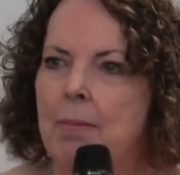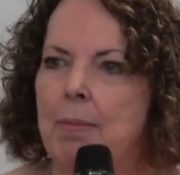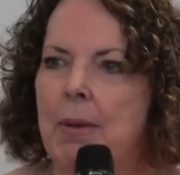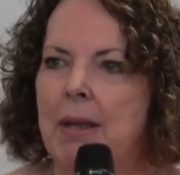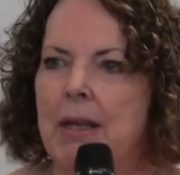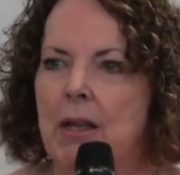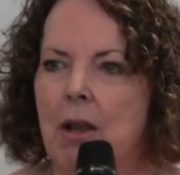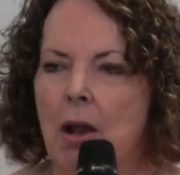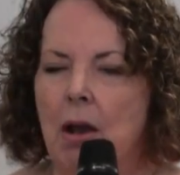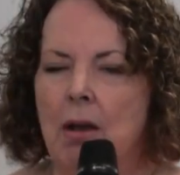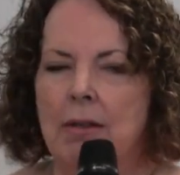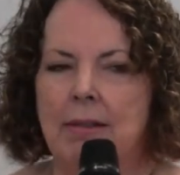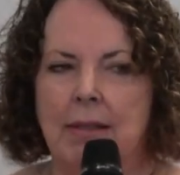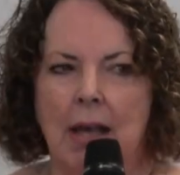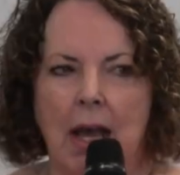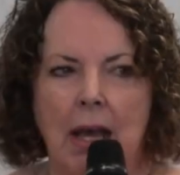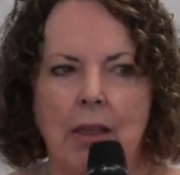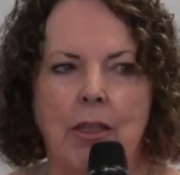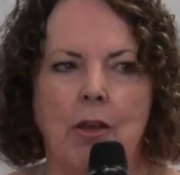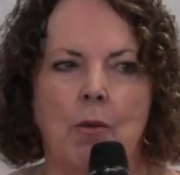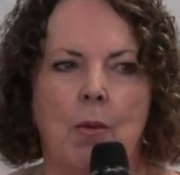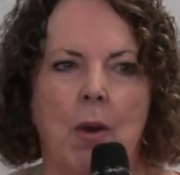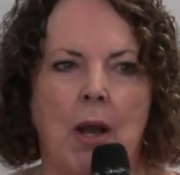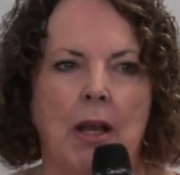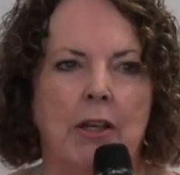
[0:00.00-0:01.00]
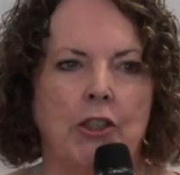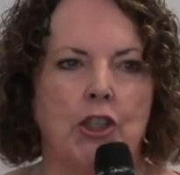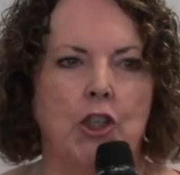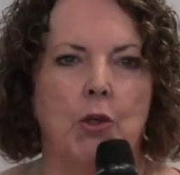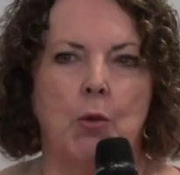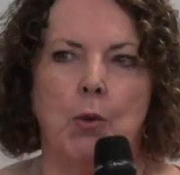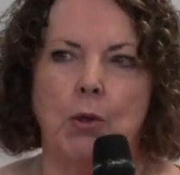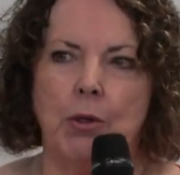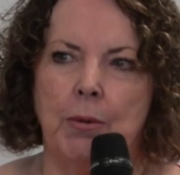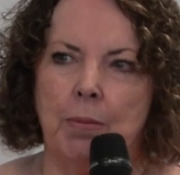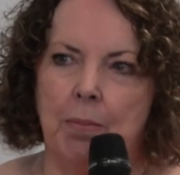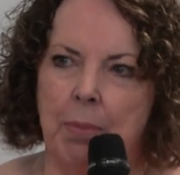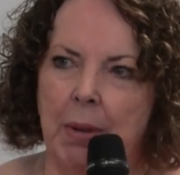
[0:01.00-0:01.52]
because otherwise you
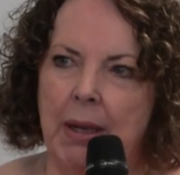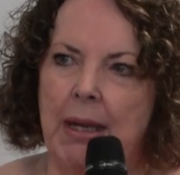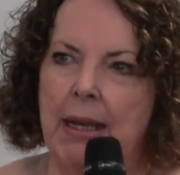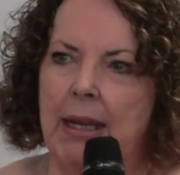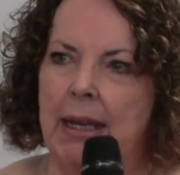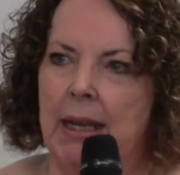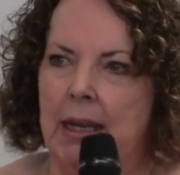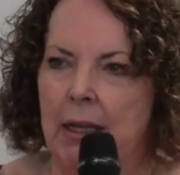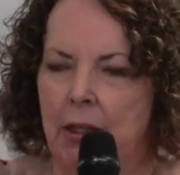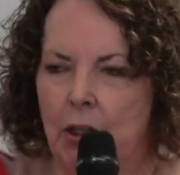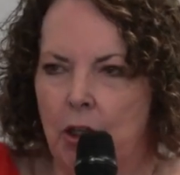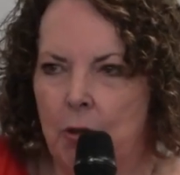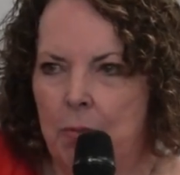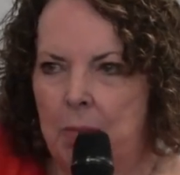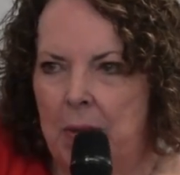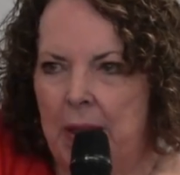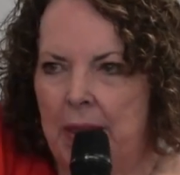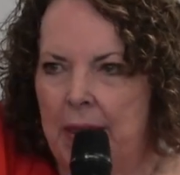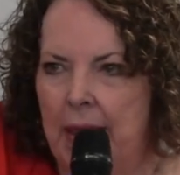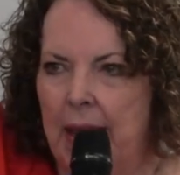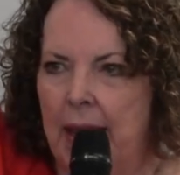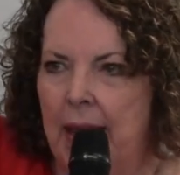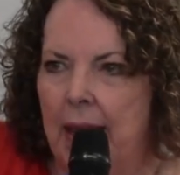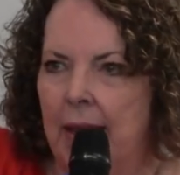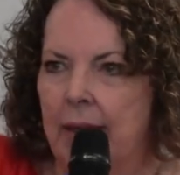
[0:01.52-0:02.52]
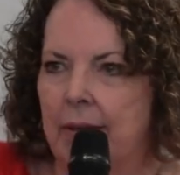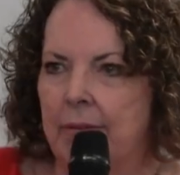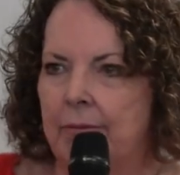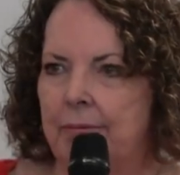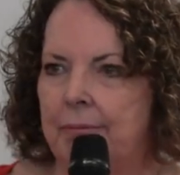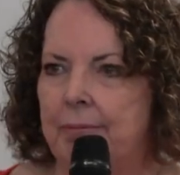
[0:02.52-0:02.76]
wouldn't be here. You'd be there.